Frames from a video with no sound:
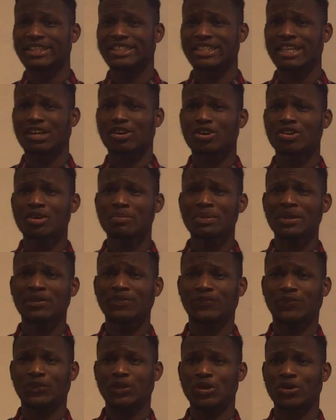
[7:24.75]
The Economic
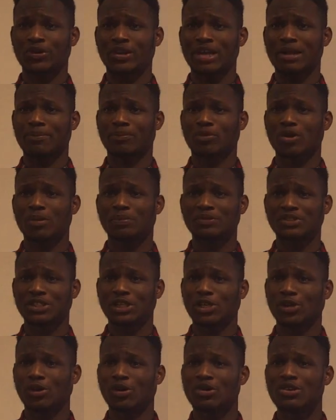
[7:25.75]
Theory and
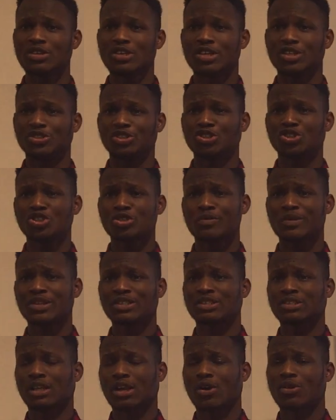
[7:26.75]
Property Law, The
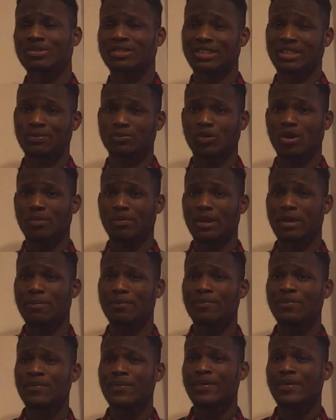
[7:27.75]
Numerous Clauses Problem,